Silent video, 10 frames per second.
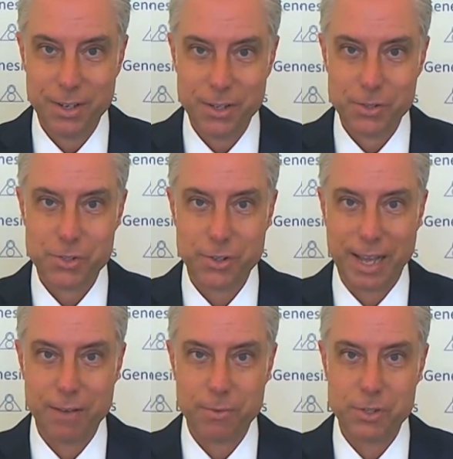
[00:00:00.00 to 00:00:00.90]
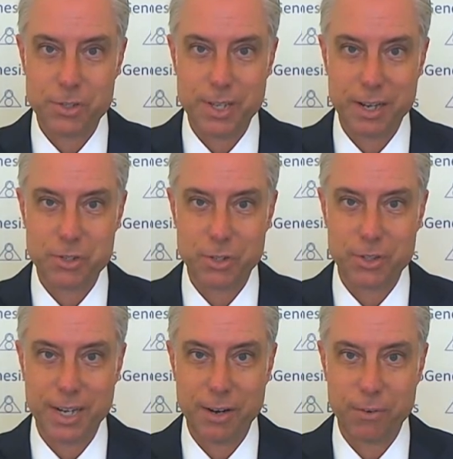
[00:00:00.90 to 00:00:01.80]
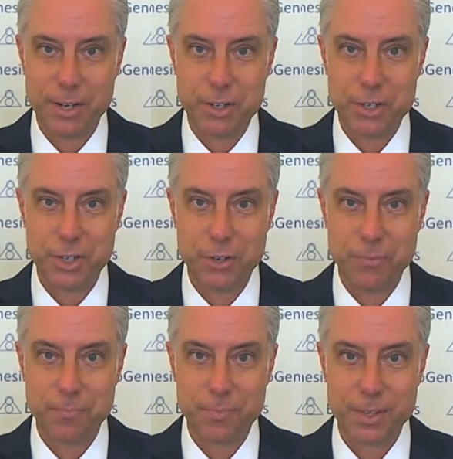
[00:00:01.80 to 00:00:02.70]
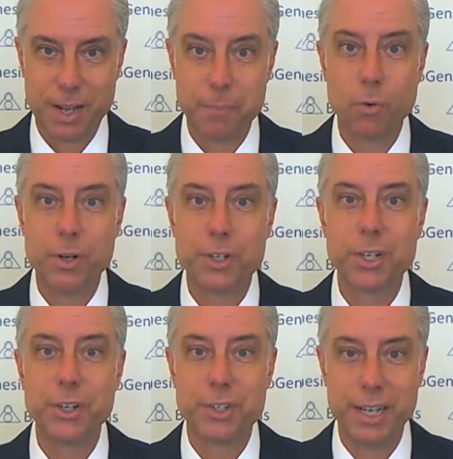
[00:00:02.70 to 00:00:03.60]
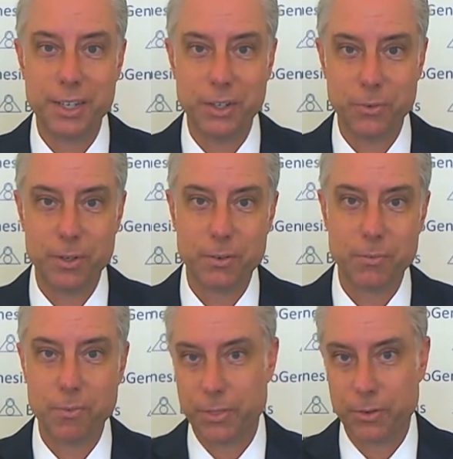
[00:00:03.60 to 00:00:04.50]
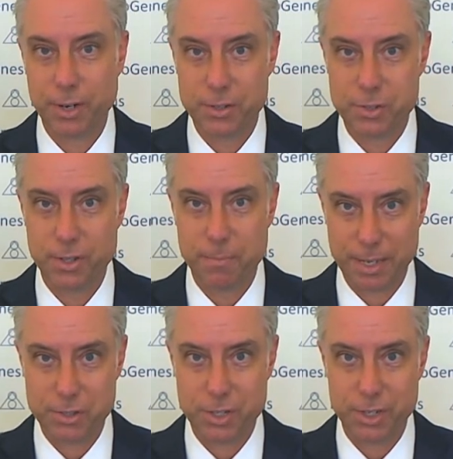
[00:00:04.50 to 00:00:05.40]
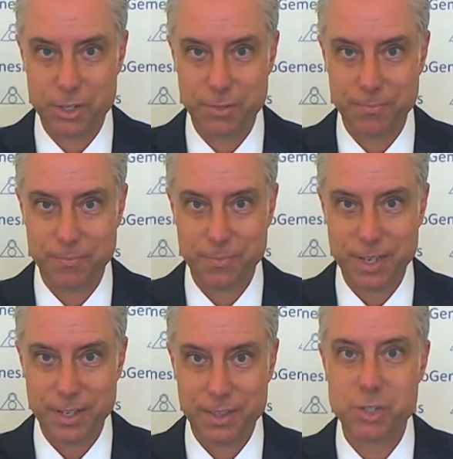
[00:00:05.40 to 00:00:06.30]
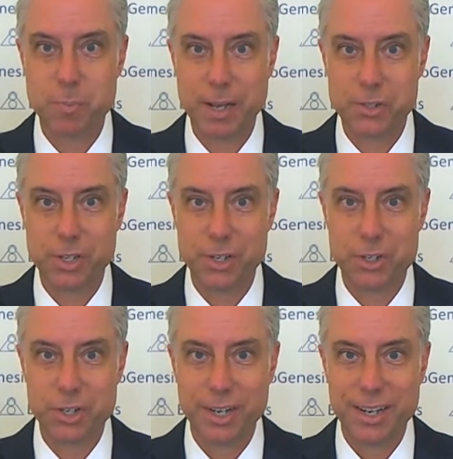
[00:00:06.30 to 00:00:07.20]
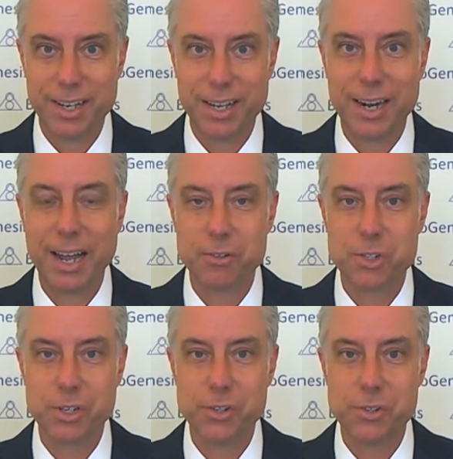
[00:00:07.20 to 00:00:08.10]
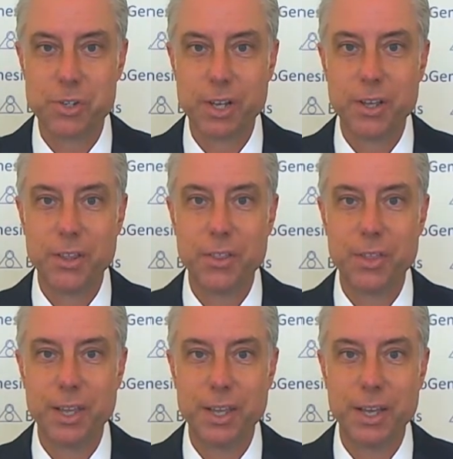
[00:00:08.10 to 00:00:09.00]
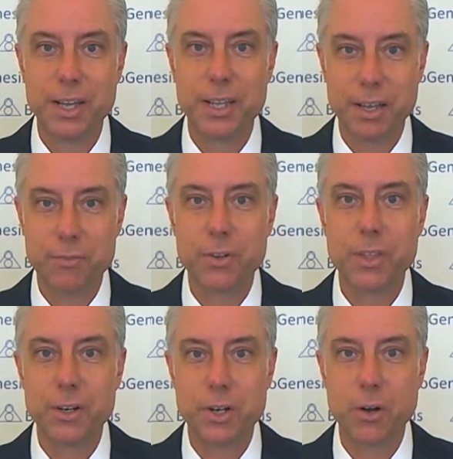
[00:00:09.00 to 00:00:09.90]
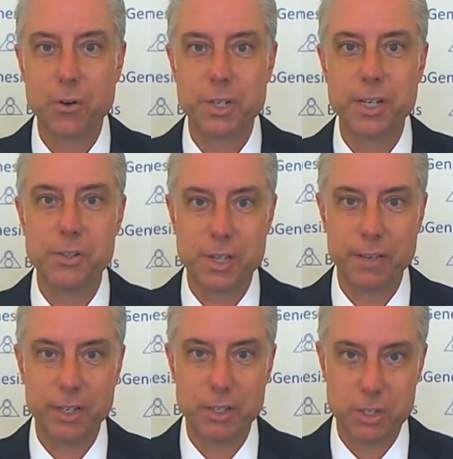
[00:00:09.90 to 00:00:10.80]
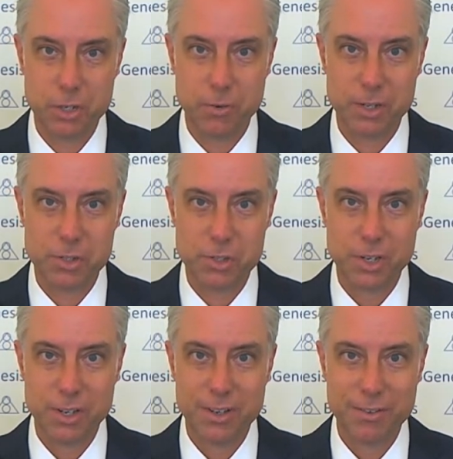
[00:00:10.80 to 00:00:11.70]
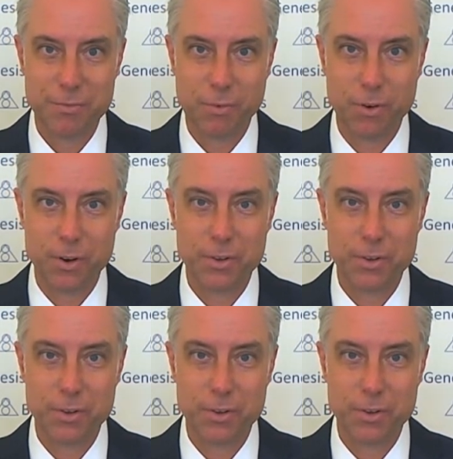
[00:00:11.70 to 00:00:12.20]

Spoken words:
So that was the excerpt that I read to you. I'm going to continue with the rest of the message. This message announces the gift that Tote is giving to us for